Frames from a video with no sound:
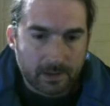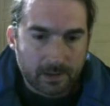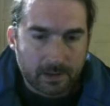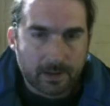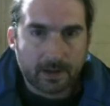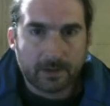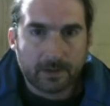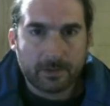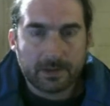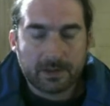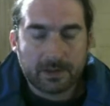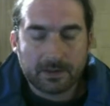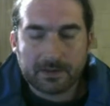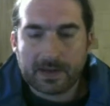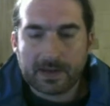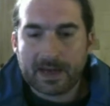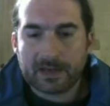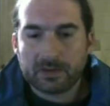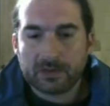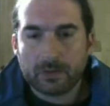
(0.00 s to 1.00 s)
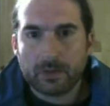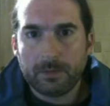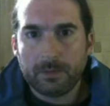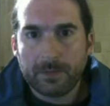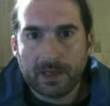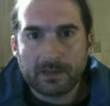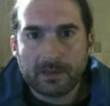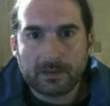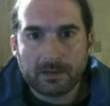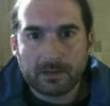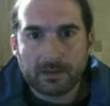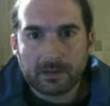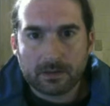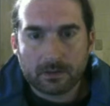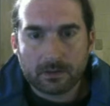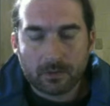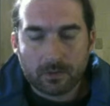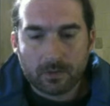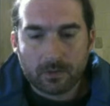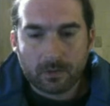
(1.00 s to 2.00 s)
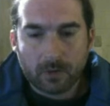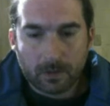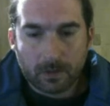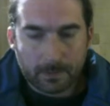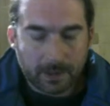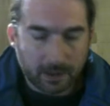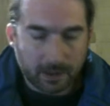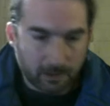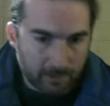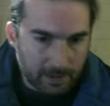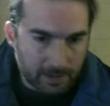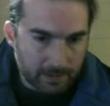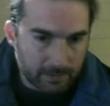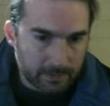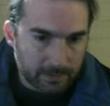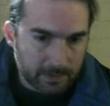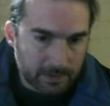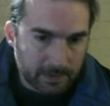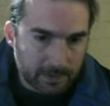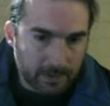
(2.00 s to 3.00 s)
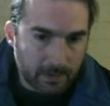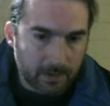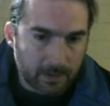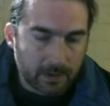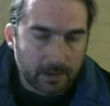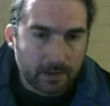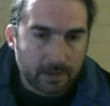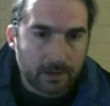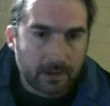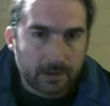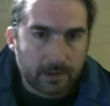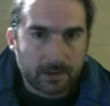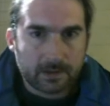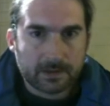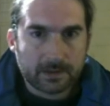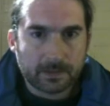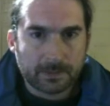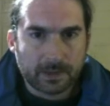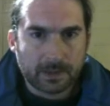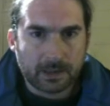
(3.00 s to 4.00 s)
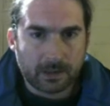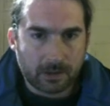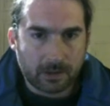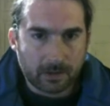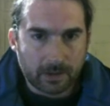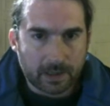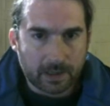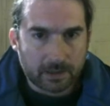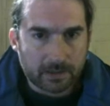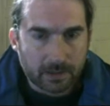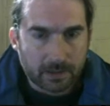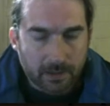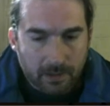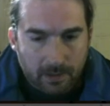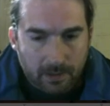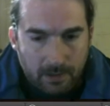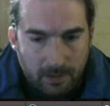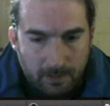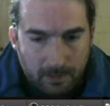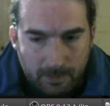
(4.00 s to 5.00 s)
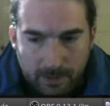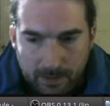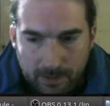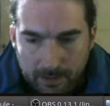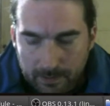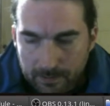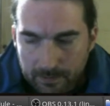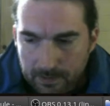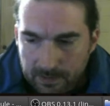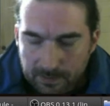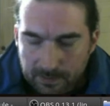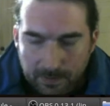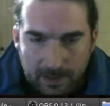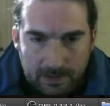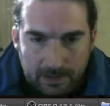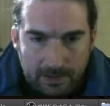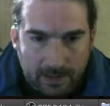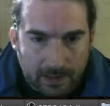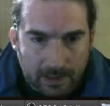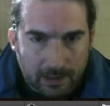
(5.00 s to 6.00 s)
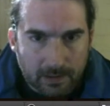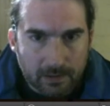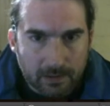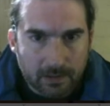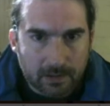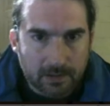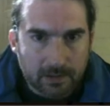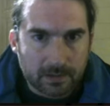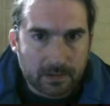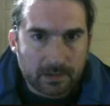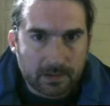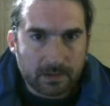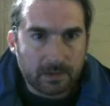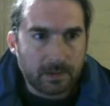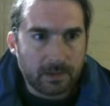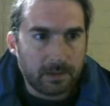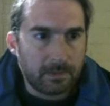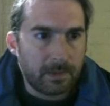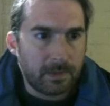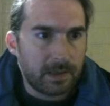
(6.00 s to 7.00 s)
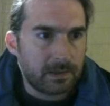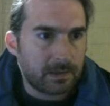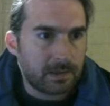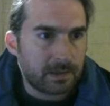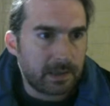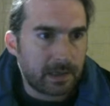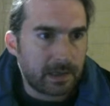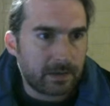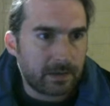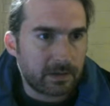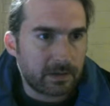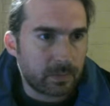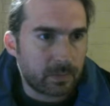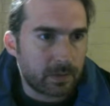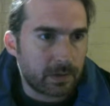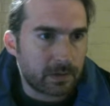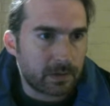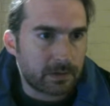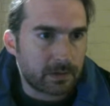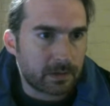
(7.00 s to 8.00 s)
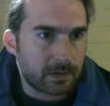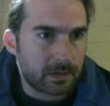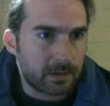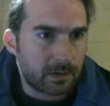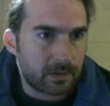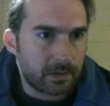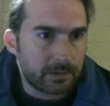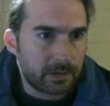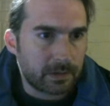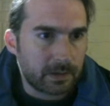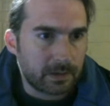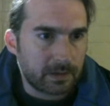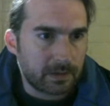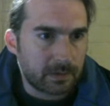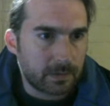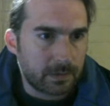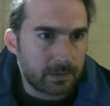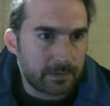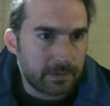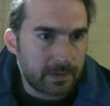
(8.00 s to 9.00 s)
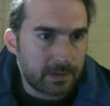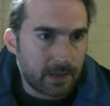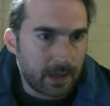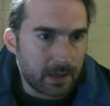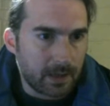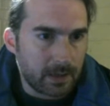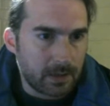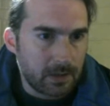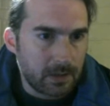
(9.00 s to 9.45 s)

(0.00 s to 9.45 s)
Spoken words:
which this asteroid base is orbiting around, so there's something to correct. But despite that, you can see basically how this works on an alternate sort of stage.